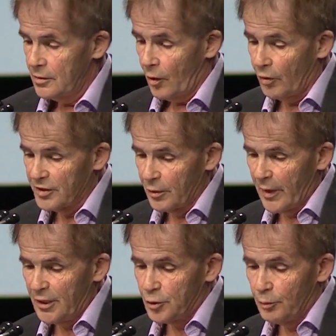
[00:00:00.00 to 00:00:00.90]
on their
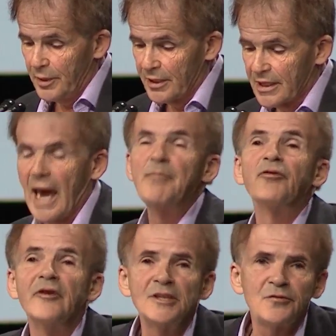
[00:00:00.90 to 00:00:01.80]
way to build
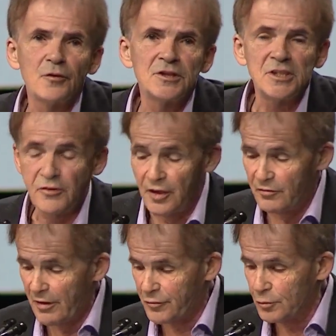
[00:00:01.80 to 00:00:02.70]
libraries for Syrian
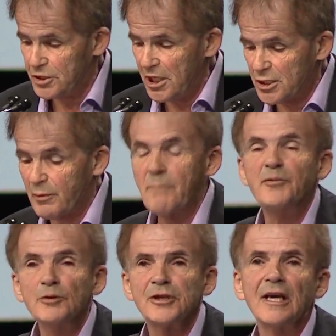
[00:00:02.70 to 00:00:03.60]
refugees were
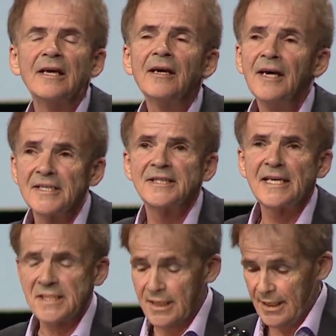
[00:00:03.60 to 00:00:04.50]
brutally
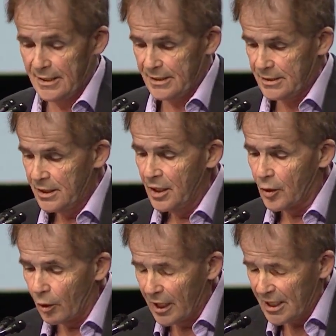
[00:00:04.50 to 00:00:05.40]
assassinated.
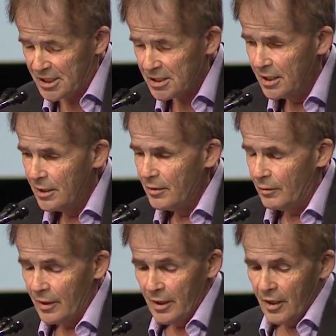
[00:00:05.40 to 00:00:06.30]
Colleagues,
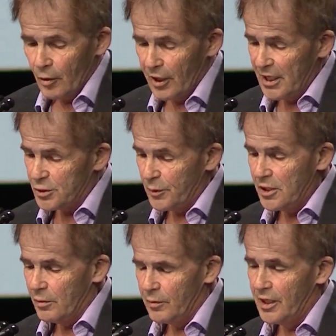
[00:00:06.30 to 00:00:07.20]

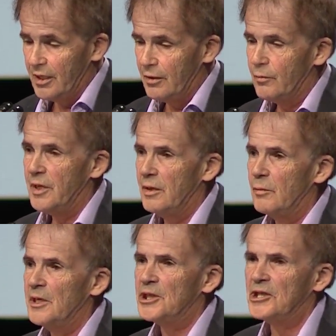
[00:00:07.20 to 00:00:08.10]

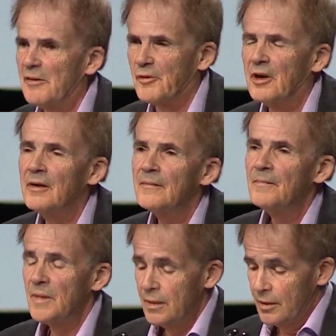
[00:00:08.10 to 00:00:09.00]
we shiver,
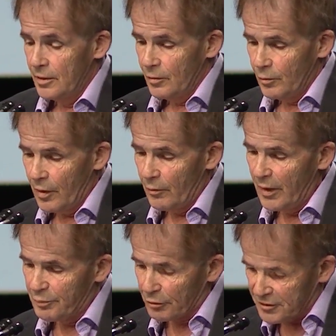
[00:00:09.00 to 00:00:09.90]
we
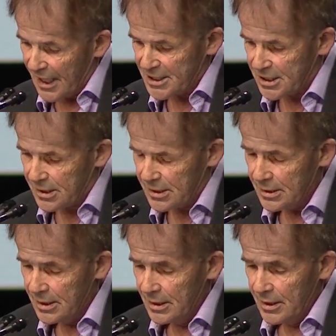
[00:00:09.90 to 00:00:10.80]
protest,
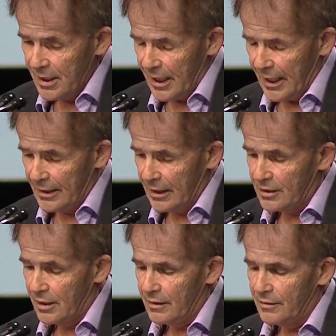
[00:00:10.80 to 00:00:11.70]
and
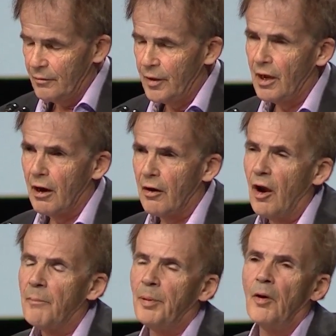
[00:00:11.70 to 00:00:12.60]
we are
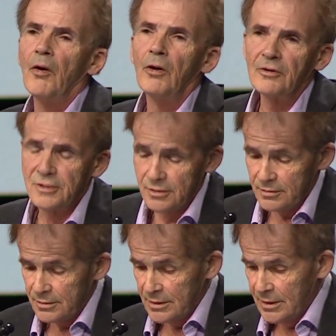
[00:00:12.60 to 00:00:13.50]
appalled
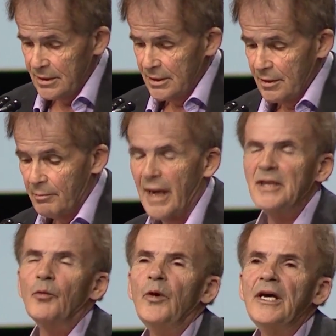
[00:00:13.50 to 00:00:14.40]
by
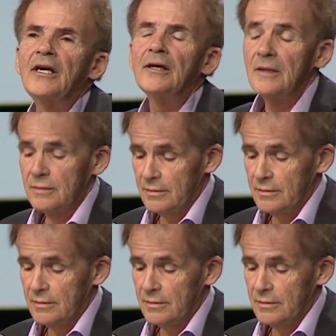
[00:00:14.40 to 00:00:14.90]
the weak